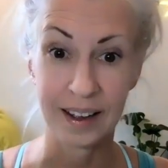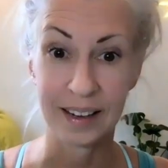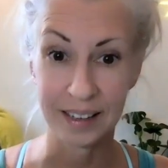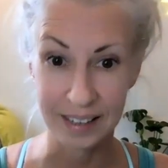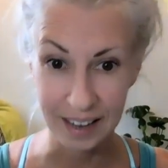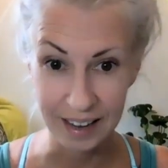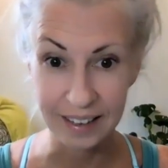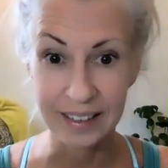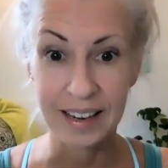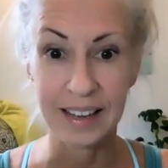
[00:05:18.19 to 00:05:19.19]
and
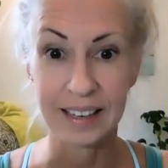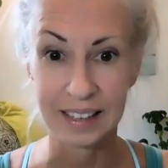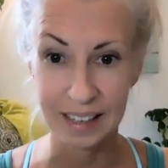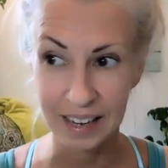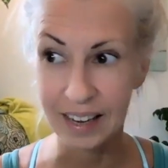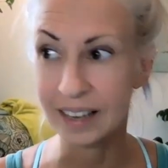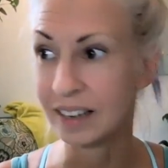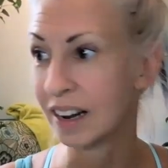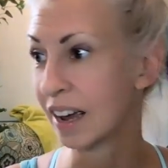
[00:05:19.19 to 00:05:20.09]
again and again.